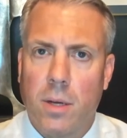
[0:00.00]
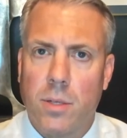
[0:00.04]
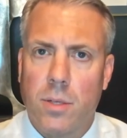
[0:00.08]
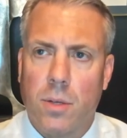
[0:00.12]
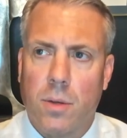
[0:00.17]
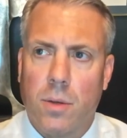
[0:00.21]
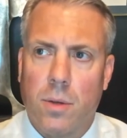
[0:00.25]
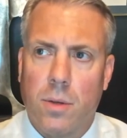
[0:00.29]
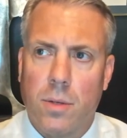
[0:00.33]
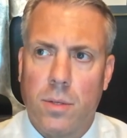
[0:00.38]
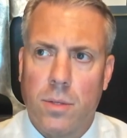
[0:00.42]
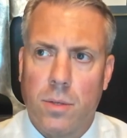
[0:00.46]

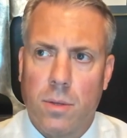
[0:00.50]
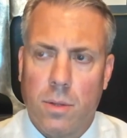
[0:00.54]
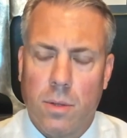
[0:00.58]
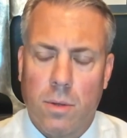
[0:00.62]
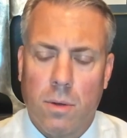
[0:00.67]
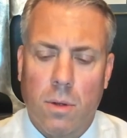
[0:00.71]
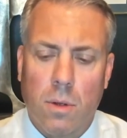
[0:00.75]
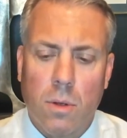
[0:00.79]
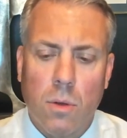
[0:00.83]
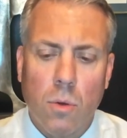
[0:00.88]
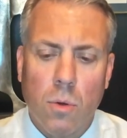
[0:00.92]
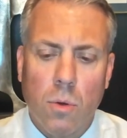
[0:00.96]
So, so a
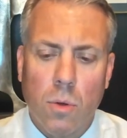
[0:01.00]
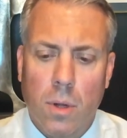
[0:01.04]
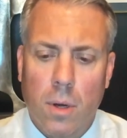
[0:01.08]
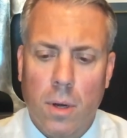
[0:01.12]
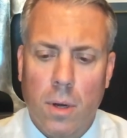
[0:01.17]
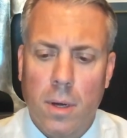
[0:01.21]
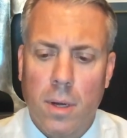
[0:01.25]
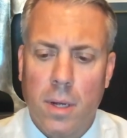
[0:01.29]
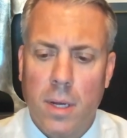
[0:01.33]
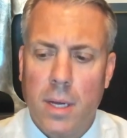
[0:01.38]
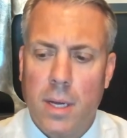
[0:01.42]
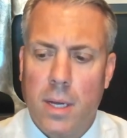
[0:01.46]
little
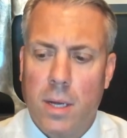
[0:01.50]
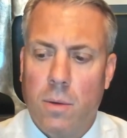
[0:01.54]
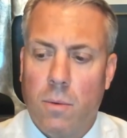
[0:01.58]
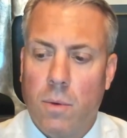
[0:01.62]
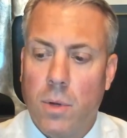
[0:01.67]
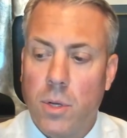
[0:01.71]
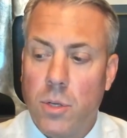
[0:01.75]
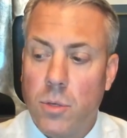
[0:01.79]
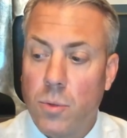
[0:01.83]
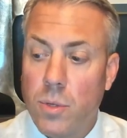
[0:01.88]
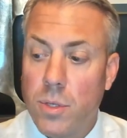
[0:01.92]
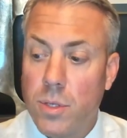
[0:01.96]
cooler,
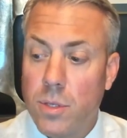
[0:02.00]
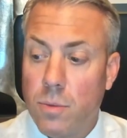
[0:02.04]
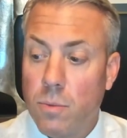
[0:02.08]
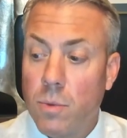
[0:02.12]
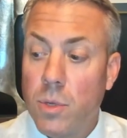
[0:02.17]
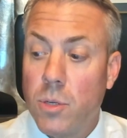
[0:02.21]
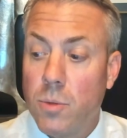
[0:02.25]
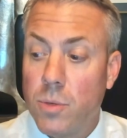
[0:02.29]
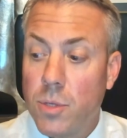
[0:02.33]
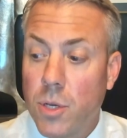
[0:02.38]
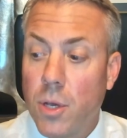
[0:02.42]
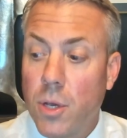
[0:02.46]
which was,
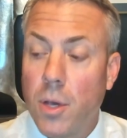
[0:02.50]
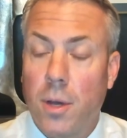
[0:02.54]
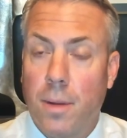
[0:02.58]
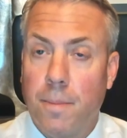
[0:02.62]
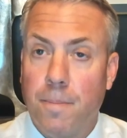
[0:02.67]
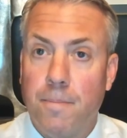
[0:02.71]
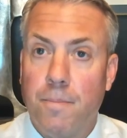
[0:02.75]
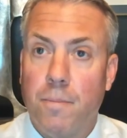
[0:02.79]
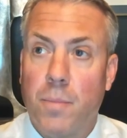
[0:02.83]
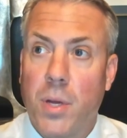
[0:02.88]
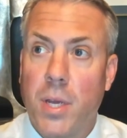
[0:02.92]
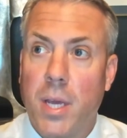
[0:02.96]
which was
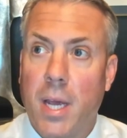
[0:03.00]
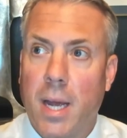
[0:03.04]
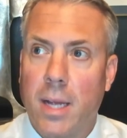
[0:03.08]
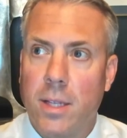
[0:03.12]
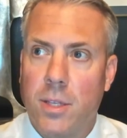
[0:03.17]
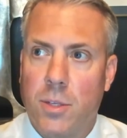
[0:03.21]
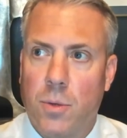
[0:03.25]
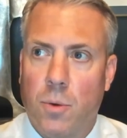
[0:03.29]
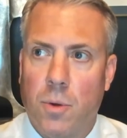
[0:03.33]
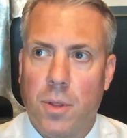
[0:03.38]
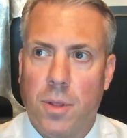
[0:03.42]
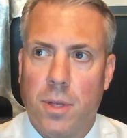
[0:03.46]
good, but you
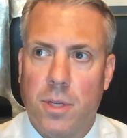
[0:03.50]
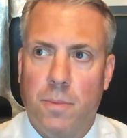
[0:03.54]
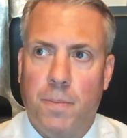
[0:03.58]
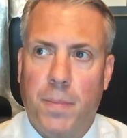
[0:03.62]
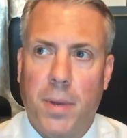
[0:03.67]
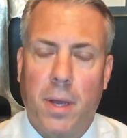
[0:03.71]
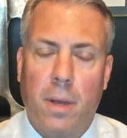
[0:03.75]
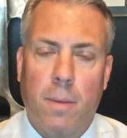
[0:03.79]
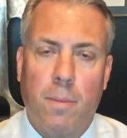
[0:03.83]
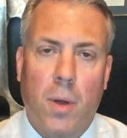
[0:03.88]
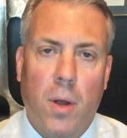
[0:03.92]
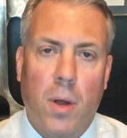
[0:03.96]
had sort of this
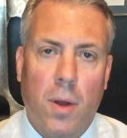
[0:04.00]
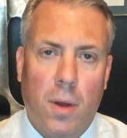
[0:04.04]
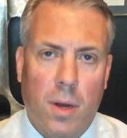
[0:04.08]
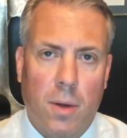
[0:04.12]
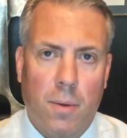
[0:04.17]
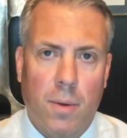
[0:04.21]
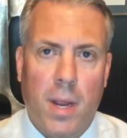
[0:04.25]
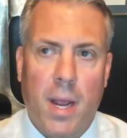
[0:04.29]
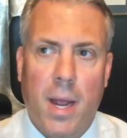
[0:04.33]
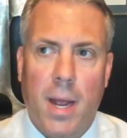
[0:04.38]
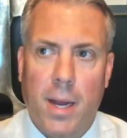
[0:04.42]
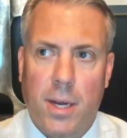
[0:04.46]
big market
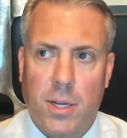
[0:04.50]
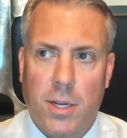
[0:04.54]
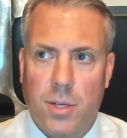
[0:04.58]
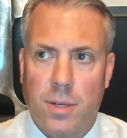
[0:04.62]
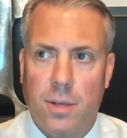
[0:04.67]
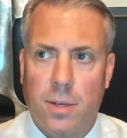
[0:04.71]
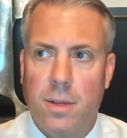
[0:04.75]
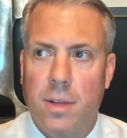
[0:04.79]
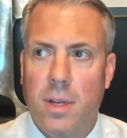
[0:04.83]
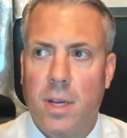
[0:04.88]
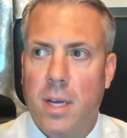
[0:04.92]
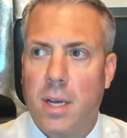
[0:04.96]

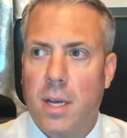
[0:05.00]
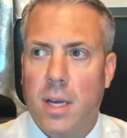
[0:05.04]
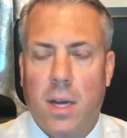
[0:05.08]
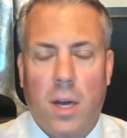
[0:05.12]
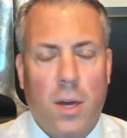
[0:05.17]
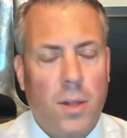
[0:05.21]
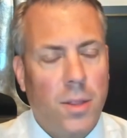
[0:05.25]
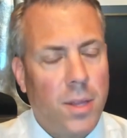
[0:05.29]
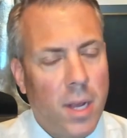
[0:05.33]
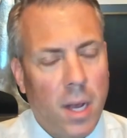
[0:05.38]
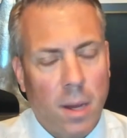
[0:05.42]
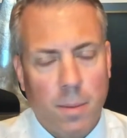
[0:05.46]
reaction
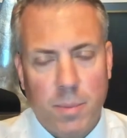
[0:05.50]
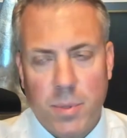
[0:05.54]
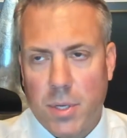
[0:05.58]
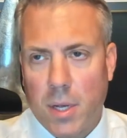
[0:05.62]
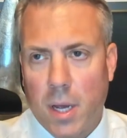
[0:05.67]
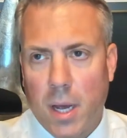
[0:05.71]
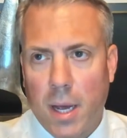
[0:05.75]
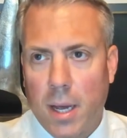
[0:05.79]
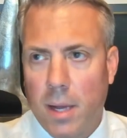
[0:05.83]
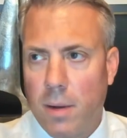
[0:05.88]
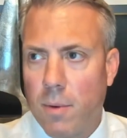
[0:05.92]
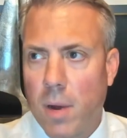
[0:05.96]
on the
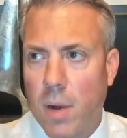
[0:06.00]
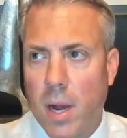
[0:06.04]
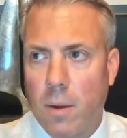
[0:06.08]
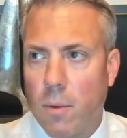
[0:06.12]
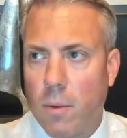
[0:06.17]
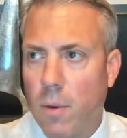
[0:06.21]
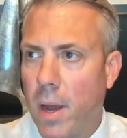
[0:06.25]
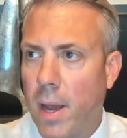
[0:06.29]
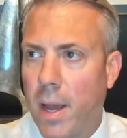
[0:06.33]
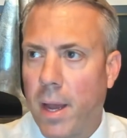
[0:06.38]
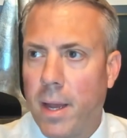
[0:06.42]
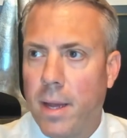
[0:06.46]
upside right
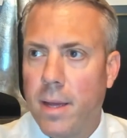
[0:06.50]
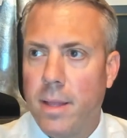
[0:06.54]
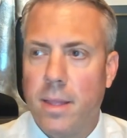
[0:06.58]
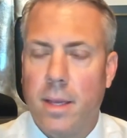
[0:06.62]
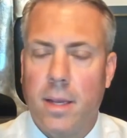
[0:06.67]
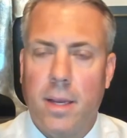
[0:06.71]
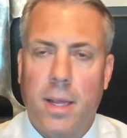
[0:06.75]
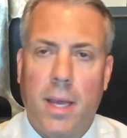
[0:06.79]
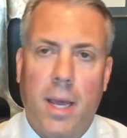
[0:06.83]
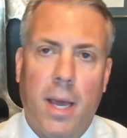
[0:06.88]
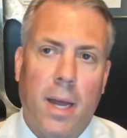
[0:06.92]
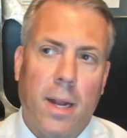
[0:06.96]
away. And
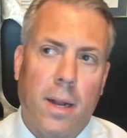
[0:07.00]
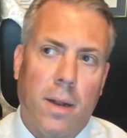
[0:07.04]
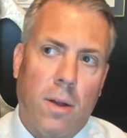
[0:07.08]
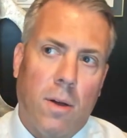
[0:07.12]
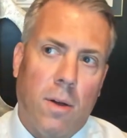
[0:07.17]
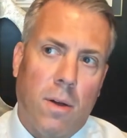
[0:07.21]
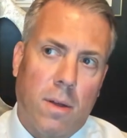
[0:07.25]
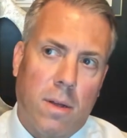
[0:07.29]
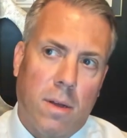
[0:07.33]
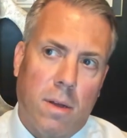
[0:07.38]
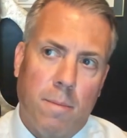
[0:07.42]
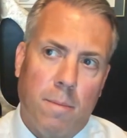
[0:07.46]
then you had it
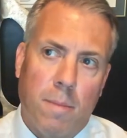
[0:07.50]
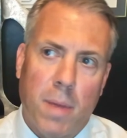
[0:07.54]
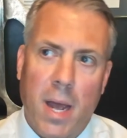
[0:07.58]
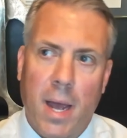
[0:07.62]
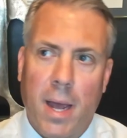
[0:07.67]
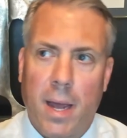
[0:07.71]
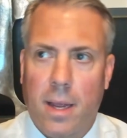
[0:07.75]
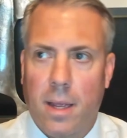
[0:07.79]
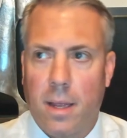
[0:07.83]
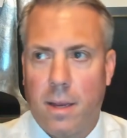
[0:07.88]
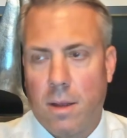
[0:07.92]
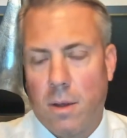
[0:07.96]
all come
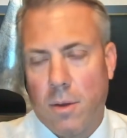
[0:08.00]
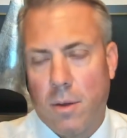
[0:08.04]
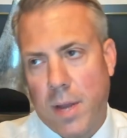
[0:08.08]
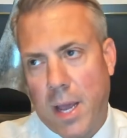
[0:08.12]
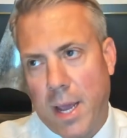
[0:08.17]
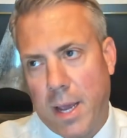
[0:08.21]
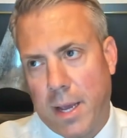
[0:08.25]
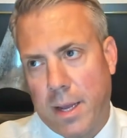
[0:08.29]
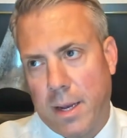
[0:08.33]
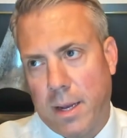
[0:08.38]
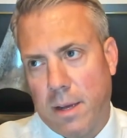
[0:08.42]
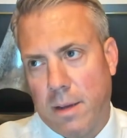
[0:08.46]
back and go
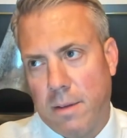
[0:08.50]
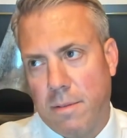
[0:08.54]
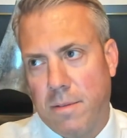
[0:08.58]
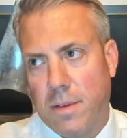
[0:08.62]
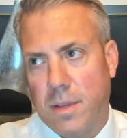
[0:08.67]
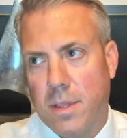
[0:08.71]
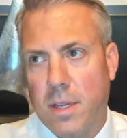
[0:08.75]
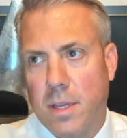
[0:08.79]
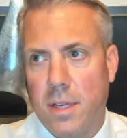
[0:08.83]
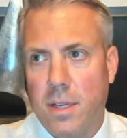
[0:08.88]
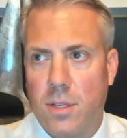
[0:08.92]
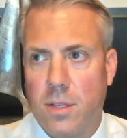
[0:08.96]
negative,
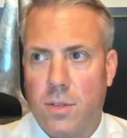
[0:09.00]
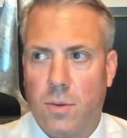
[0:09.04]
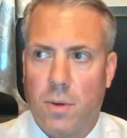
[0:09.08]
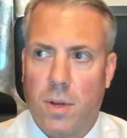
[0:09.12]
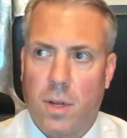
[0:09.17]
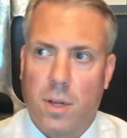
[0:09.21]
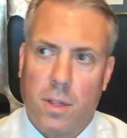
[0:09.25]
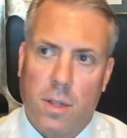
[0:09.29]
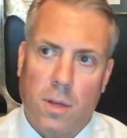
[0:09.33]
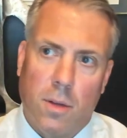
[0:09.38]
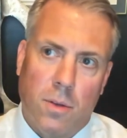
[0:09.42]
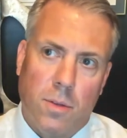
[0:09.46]
And then you sort
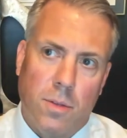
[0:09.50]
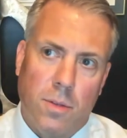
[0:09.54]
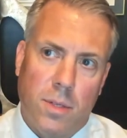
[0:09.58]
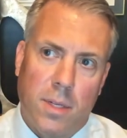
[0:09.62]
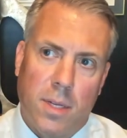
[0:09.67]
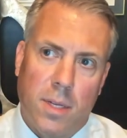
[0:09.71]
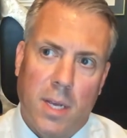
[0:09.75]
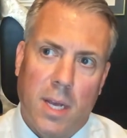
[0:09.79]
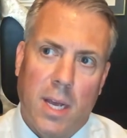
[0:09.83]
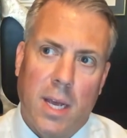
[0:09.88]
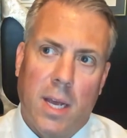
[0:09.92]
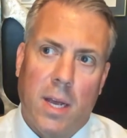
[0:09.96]
of
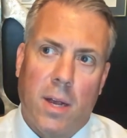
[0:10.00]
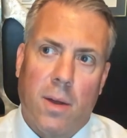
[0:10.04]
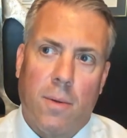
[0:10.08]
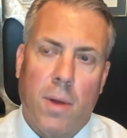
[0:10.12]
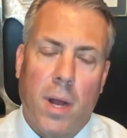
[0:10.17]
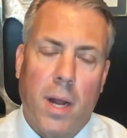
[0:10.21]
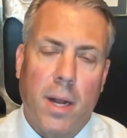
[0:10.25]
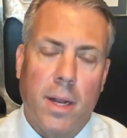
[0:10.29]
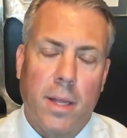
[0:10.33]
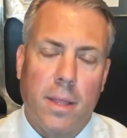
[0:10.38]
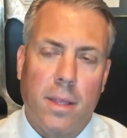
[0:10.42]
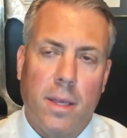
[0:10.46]
closed
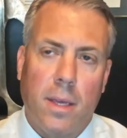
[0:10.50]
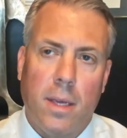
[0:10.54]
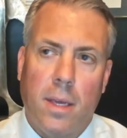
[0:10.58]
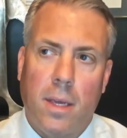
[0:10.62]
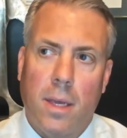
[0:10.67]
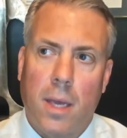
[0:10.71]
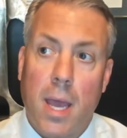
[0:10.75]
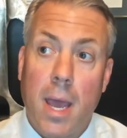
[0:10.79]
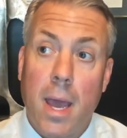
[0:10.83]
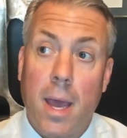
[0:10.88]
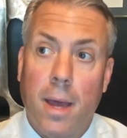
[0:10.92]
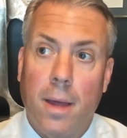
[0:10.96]
right at
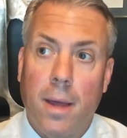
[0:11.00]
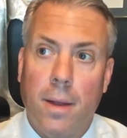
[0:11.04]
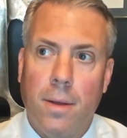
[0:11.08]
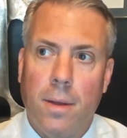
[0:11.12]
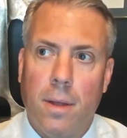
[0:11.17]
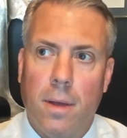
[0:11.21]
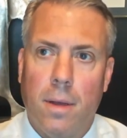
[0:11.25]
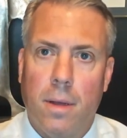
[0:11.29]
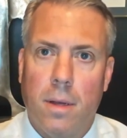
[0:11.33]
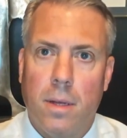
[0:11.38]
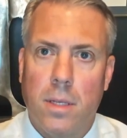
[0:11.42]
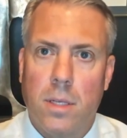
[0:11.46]
the
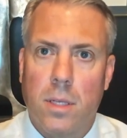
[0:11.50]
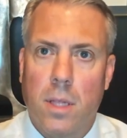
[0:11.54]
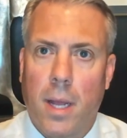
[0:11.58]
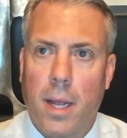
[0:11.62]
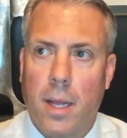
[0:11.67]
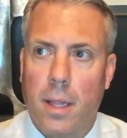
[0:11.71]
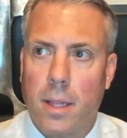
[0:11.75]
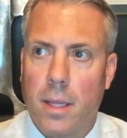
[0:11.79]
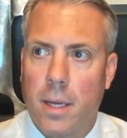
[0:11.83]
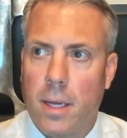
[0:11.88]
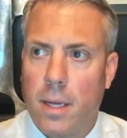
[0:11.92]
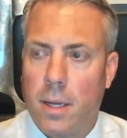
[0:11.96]
end
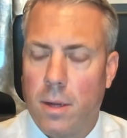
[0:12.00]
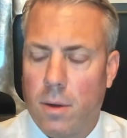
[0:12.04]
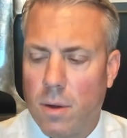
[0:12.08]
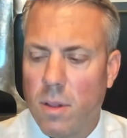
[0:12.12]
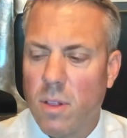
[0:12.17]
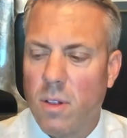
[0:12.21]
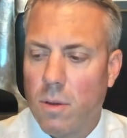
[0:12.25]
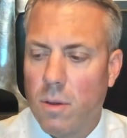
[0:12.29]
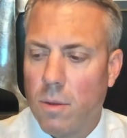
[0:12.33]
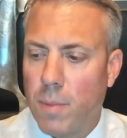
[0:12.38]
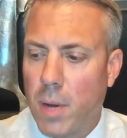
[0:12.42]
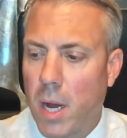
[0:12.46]
slightly or a
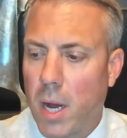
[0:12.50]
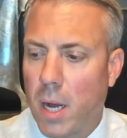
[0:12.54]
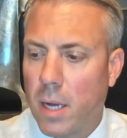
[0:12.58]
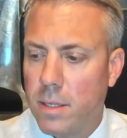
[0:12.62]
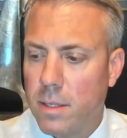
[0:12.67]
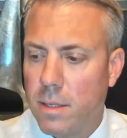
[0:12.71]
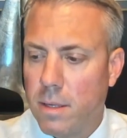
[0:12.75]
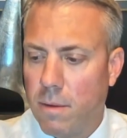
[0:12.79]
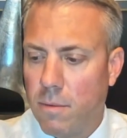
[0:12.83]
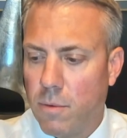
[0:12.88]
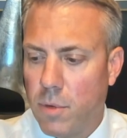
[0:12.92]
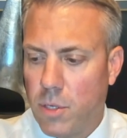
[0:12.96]
little
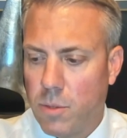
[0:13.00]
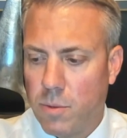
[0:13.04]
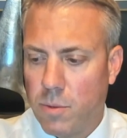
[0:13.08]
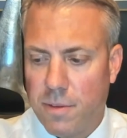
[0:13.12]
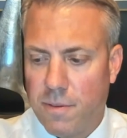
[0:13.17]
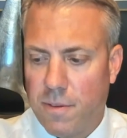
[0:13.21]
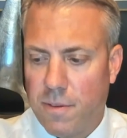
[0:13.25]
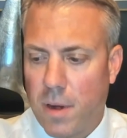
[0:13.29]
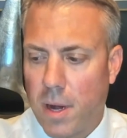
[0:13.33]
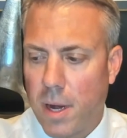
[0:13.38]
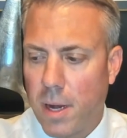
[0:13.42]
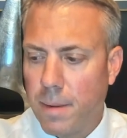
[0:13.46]
positive, which was
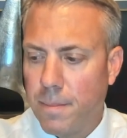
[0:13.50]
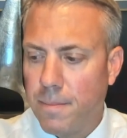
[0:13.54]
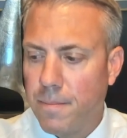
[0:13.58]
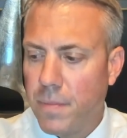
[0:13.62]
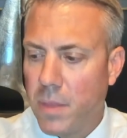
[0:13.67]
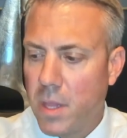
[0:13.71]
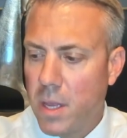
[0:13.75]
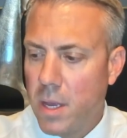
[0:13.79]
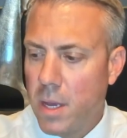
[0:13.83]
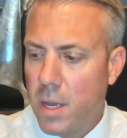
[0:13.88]
fine.